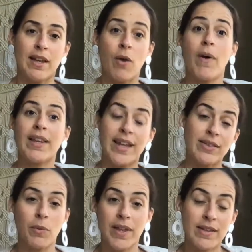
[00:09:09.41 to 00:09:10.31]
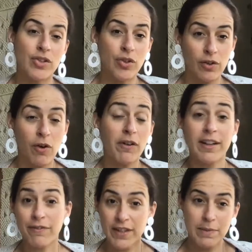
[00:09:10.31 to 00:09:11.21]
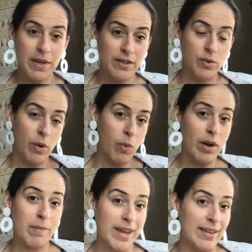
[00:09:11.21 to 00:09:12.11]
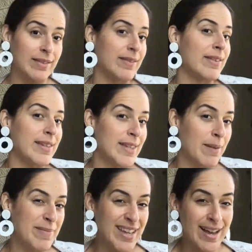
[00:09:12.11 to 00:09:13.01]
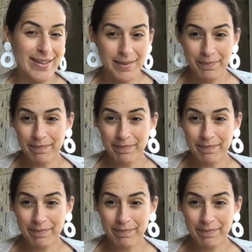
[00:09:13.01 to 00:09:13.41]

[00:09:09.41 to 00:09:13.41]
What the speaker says: I like the way this shirt already fits me, so I want to make it the same size,